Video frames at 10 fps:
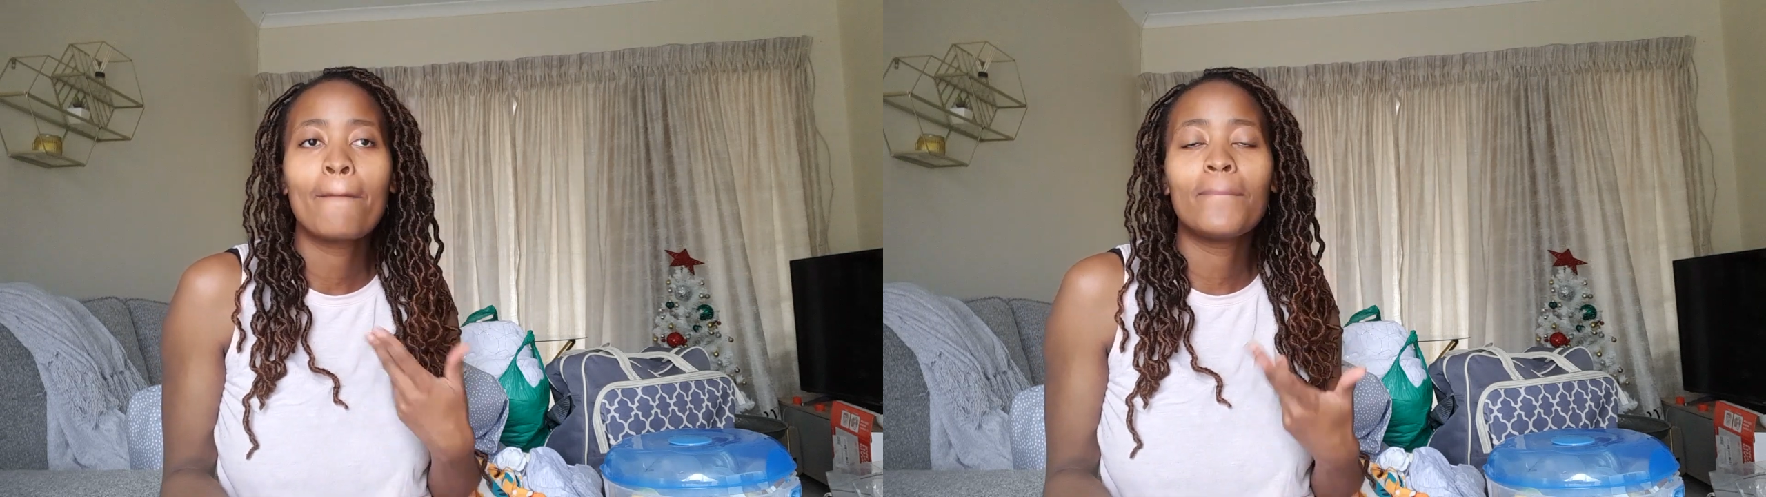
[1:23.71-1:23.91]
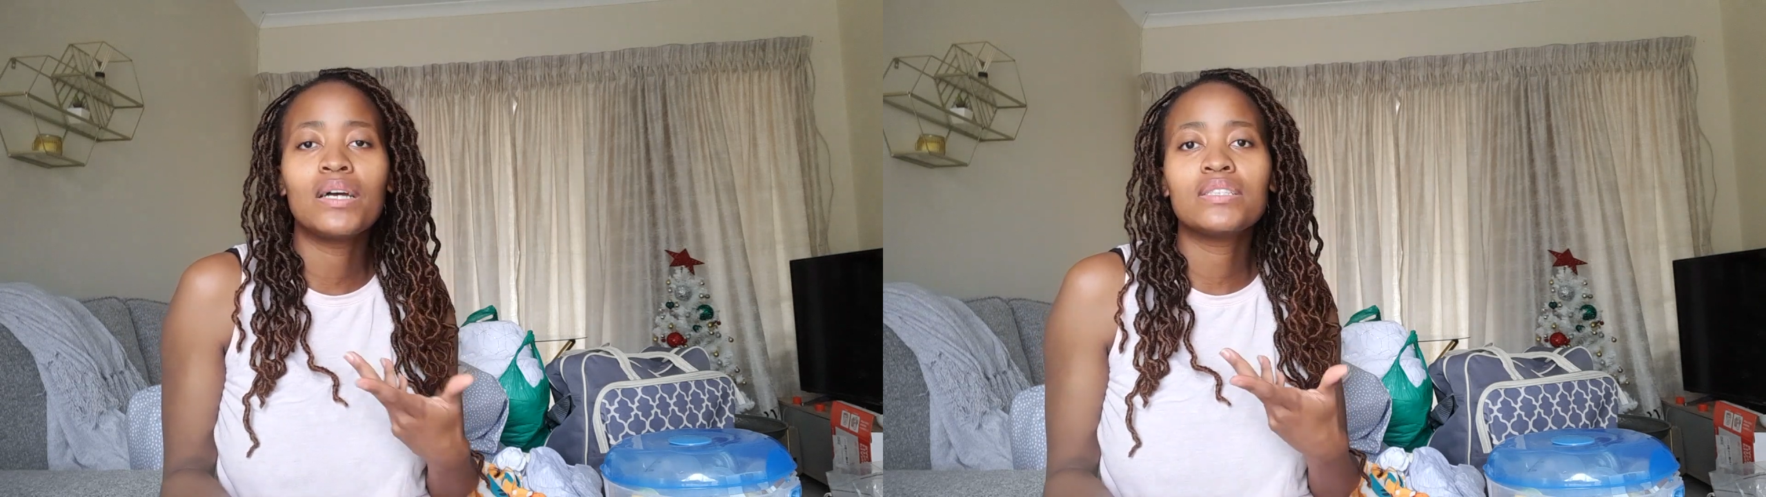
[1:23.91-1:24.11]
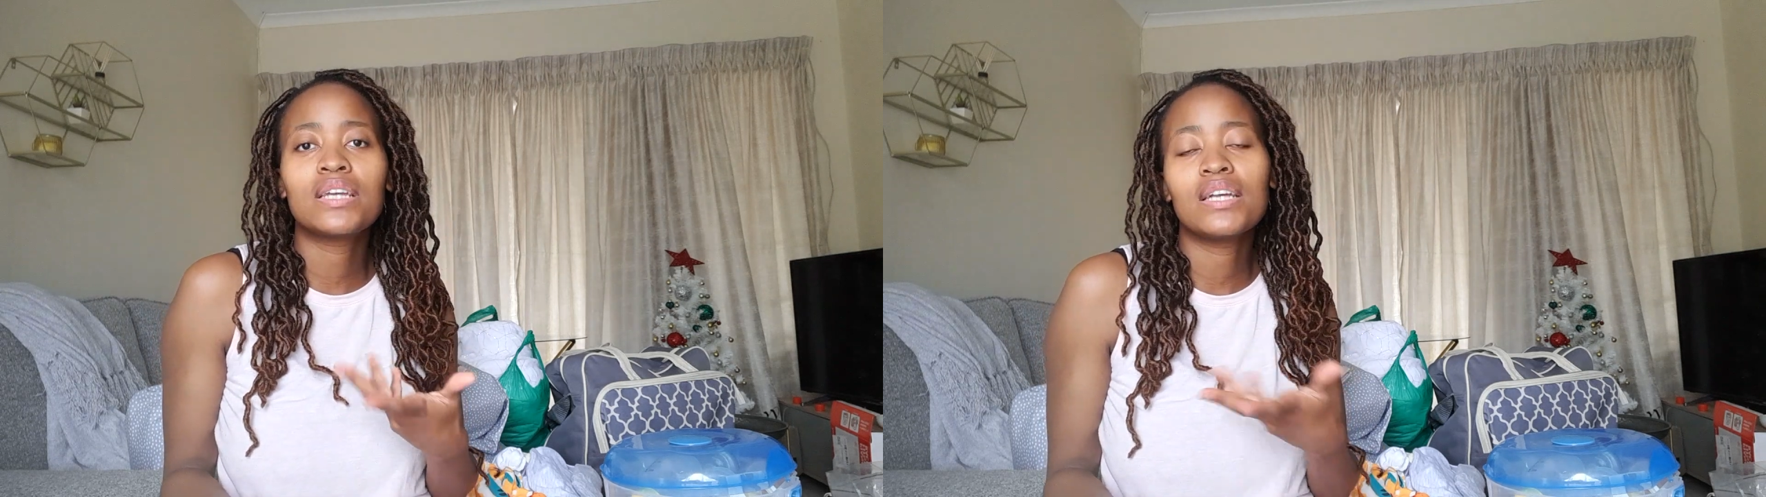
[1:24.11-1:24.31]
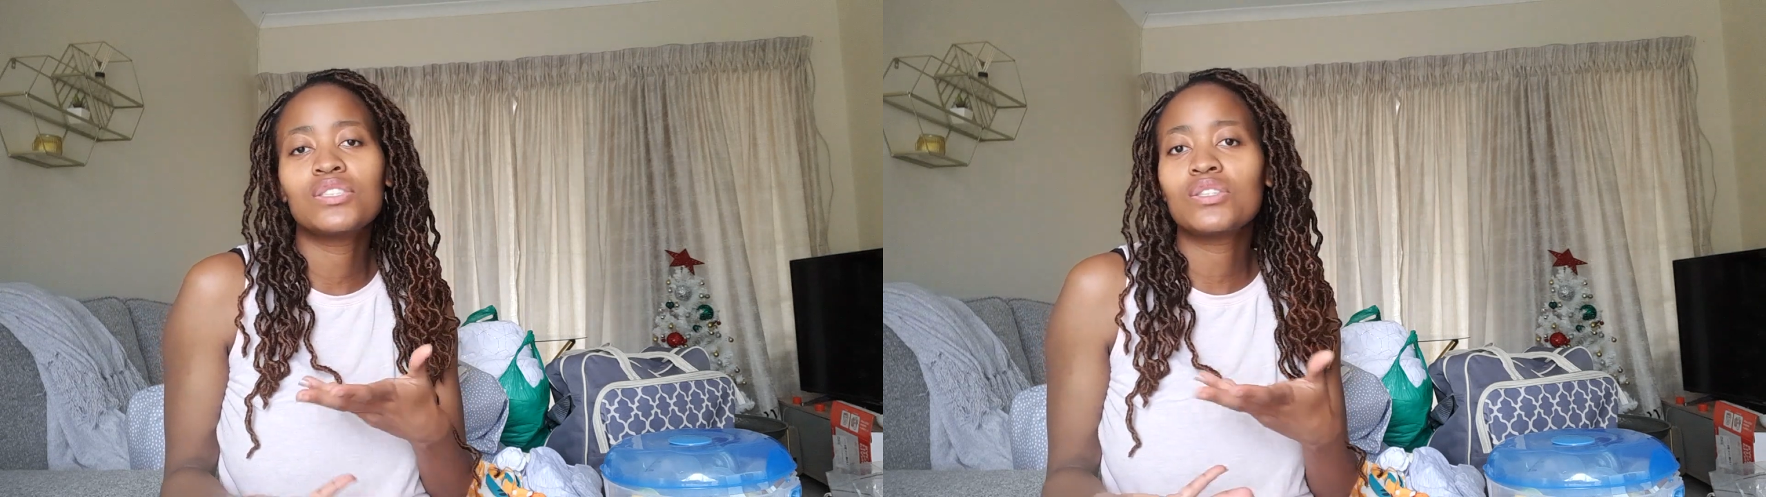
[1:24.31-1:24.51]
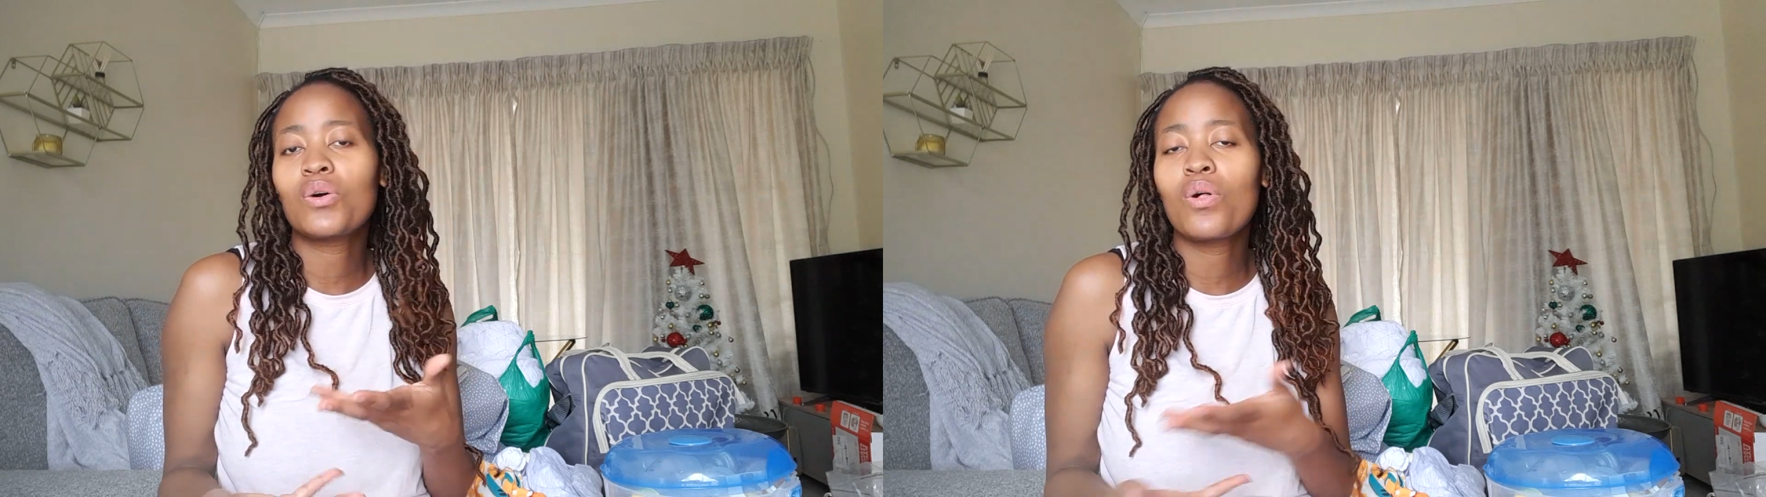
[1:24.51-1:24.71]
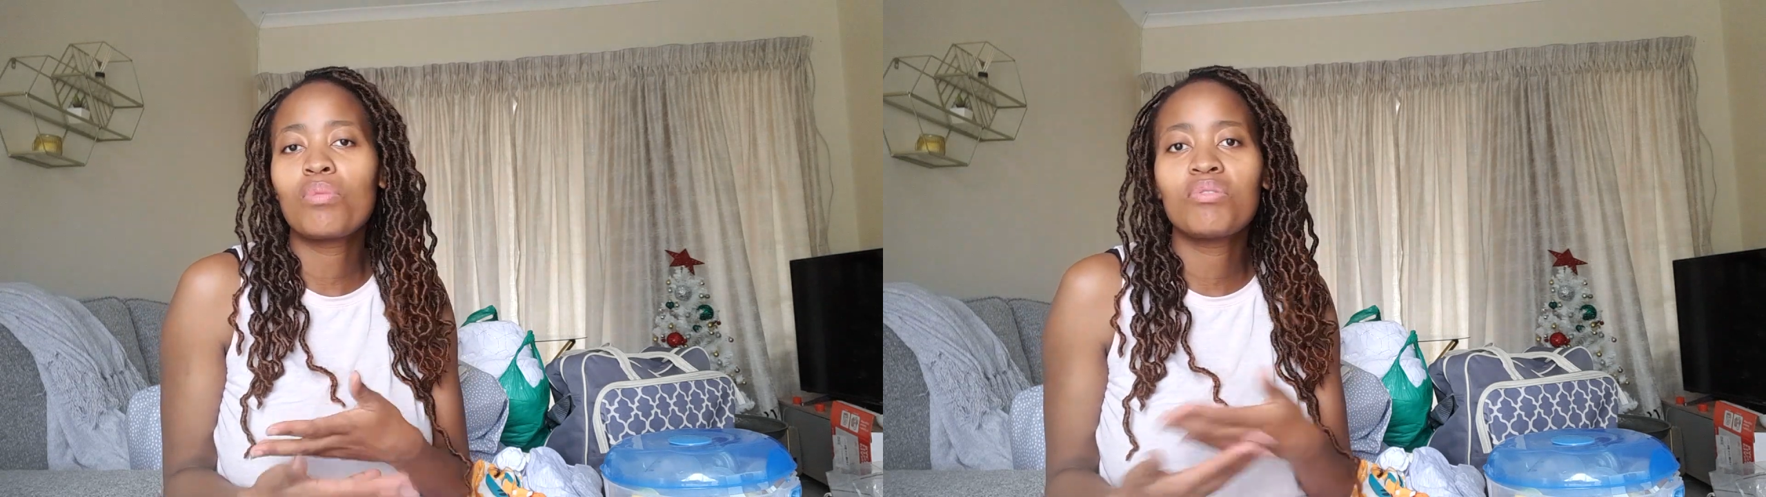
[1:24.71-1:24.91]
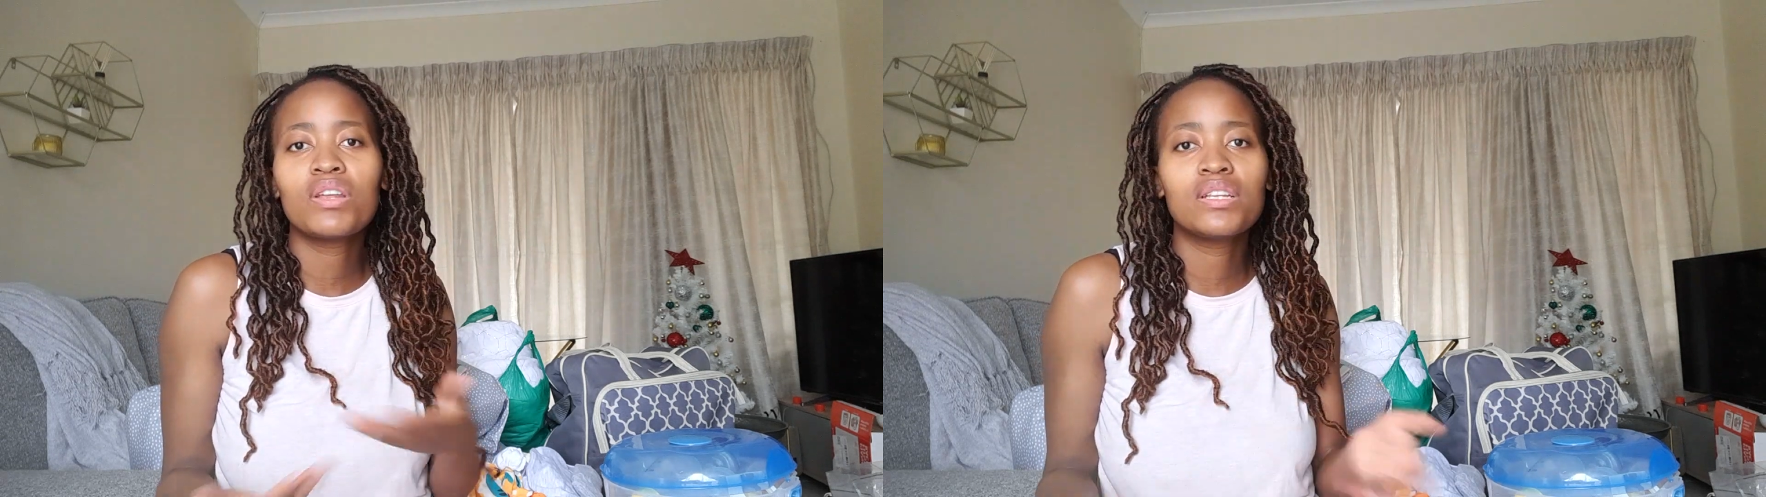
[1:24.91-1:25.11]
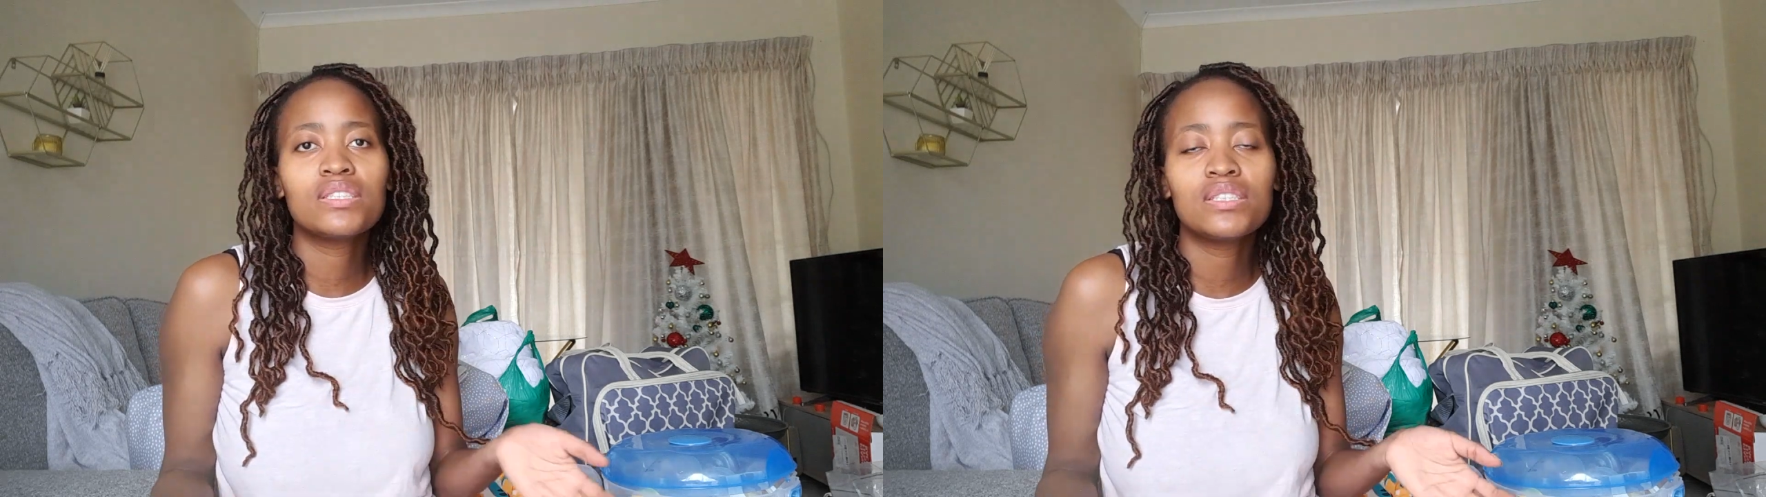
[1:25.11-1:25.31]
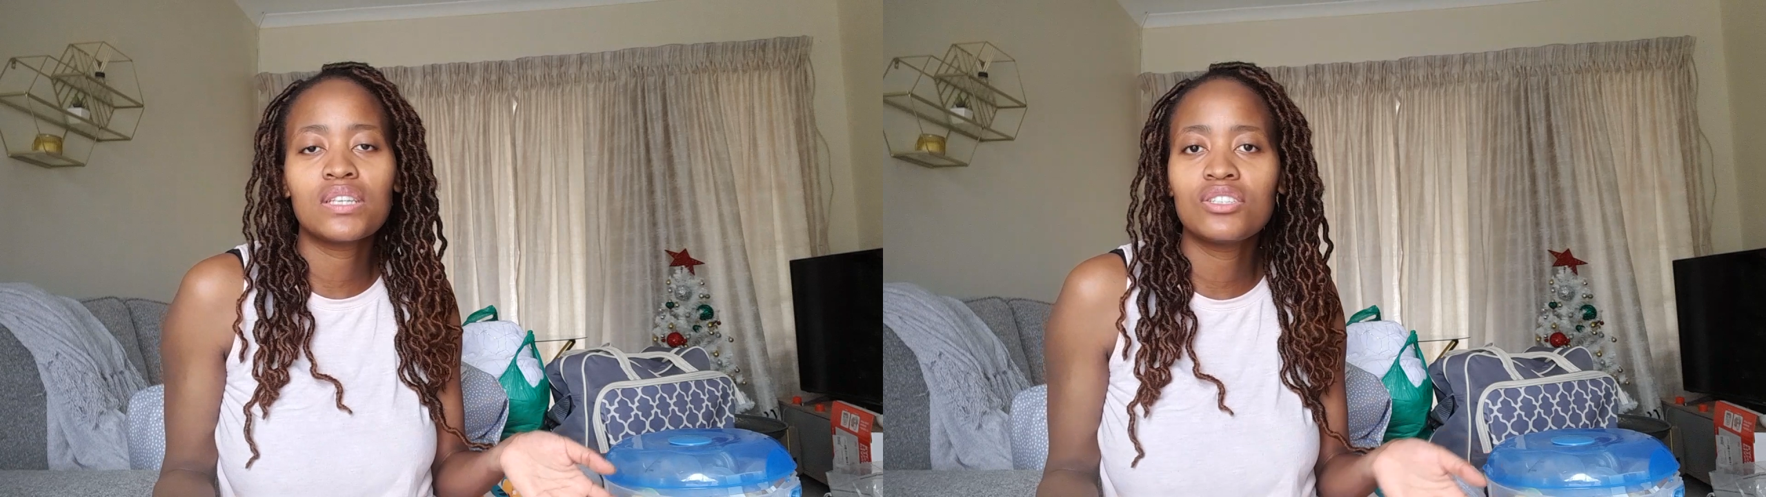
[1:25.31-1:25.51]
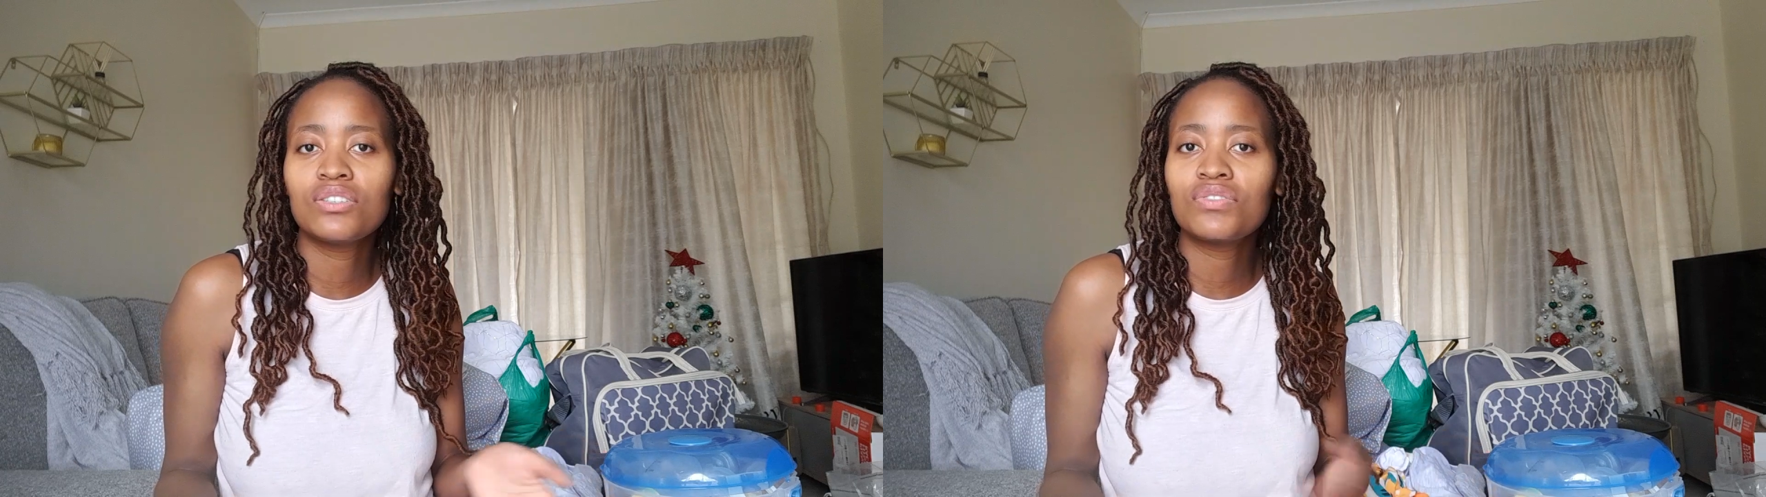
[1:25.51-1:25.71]
But guys, all pregnancies
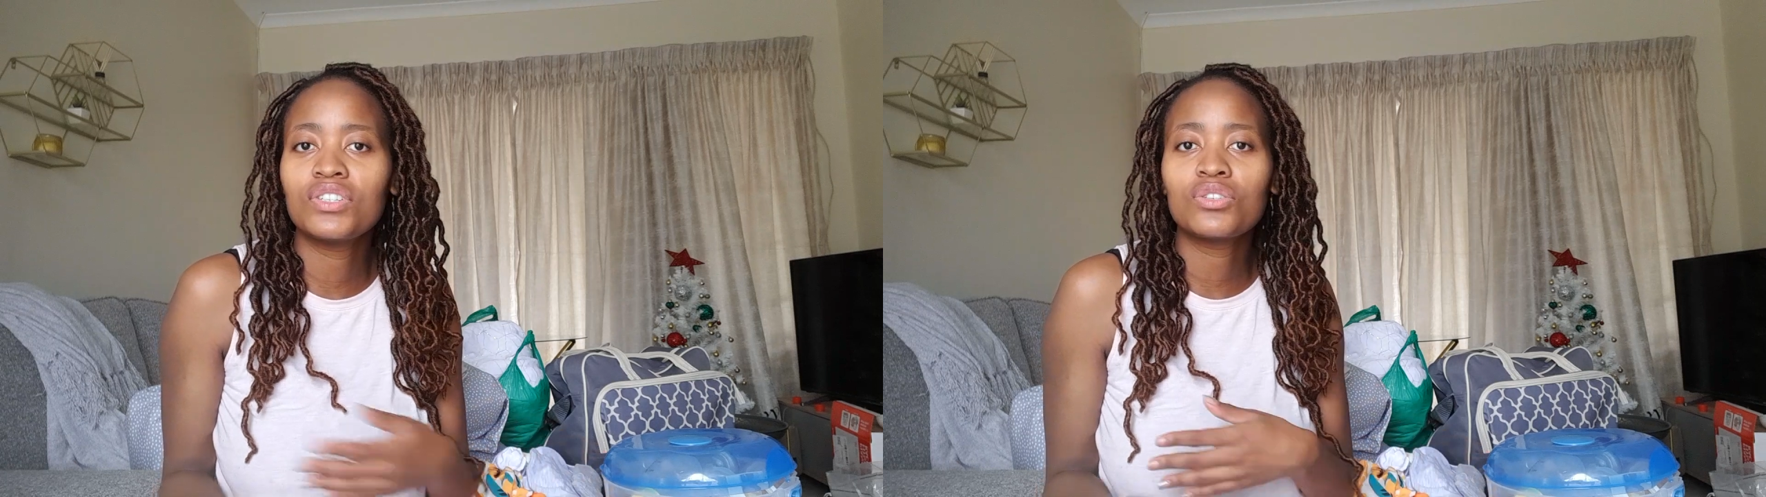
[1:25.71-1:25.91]
are different,